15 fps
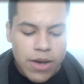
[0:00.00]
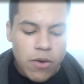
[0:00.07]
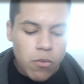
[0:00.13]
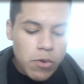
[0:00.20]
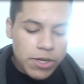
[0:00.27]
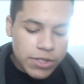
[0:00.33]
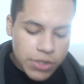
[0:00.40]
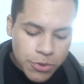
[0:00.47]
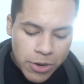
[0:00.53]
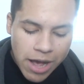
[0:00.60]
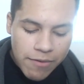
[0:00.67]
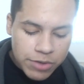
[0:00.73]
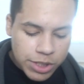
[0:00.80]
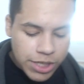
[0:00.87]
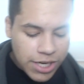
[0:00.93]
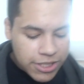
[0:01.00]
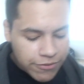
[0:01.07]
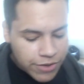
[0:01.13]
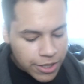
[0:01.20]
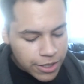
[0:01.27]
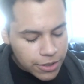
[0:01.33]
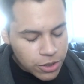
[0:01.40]
We do have a chance
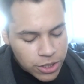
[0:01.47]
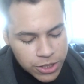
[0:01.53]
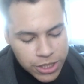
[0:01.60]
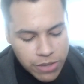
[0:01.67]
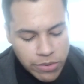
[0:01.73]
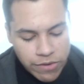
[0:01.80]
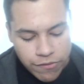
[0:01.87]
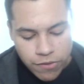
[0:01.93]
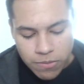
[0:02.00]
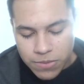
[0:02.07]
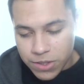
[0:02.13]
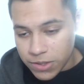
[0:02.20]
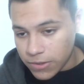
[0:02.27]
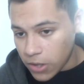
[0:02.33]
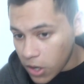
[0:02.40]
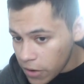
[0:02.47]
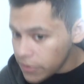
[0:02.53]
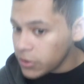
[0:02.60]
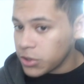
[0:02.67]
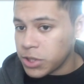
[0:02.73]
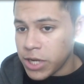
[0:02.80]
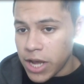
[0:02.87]
of getting a legendary from these
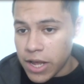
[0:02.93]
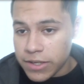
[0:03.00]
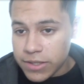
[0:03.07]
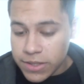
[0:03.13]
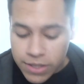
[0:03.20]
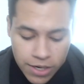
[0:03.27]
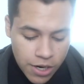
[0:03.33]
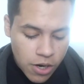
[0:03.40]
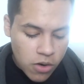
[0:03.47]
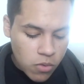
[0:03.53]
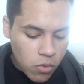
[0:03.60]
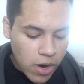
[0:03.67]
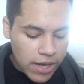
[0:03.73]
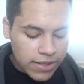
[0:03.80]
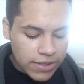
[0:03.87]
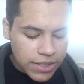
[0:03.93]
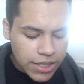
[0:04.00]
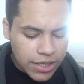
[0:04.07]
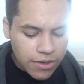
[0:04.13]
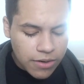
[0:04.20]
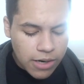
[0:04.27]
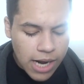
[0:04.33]
other chests right
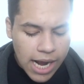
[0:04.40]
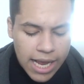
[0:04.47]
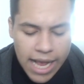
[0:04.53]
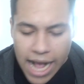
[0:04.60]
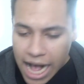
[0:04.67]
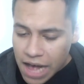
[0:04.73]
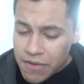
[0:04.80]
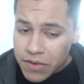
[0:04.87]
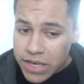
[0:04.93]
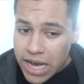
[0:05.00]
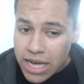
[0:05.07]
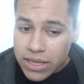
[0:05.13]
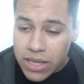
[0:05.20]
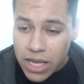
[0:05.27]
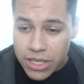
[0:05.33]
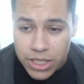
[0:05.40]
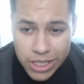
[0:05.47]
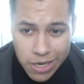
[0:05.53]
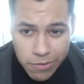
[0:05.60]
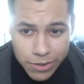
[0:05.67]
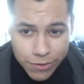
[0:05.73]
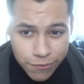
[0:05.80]
here. I have got
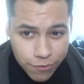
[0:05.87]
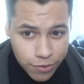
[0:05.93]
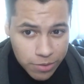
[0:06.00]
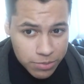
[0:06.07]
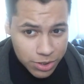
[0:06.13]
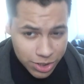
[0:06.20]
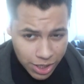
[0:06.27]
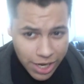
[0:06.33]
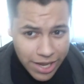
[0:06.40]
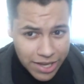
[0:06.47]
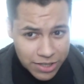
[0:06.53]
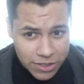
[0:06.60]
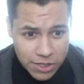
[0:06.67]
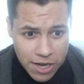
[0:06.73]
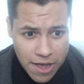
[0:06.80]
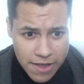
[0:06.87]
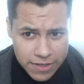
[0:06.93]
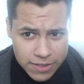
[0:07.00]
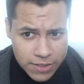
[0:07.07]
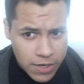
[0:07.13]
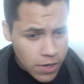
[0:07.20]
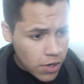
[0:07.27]
legendaries from giant
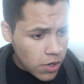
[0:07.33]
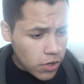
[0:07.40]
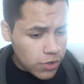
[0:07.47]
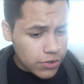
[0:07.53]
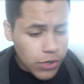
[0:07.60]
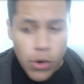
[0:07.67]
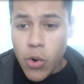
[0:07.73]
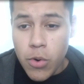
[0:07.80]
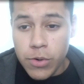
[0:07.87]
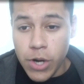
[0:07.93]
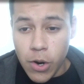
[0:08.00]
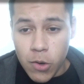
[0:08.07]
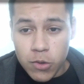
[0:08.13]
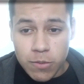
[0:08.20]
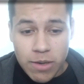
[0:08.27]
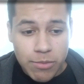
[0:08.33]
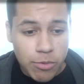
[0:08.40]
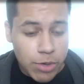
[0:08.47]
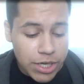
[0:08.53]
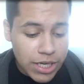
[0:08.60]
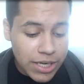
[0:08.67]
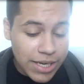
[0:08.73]
chests, so who knows? Maybe
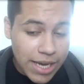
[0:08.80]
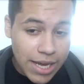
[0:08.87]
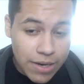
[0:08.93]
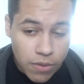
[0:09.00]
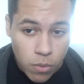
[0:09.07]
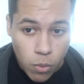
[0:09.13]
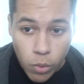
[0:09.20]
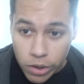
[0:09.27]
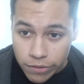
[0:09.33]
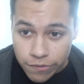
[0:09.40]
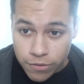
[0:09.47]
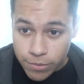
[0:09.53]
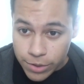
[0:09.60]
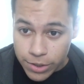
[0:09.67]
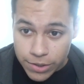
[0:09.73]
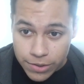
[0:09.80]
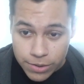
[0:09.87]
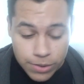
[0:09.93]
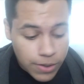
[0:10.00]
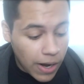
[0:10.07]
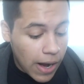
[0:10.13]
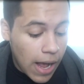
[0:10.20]
we can get one from
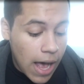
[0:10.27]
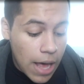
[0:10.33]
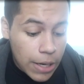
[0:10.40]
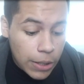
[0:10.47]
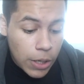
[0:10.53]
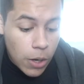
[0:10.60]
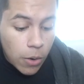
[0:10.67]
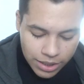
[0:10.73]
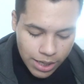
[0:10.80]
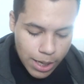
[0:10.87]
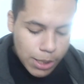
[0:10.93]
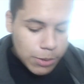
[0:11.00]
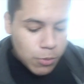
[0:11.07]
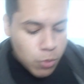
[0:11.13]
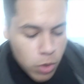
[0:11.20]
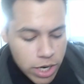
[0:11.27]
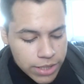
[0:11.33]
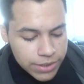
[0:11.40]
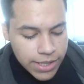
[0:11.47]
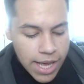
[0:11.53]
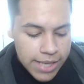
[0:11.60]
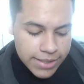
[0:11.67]
these. I don't know. And
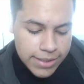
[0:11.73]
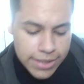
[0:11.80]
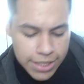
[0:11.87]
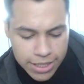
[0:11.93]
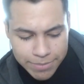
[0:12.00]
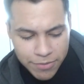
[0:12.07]
one last thing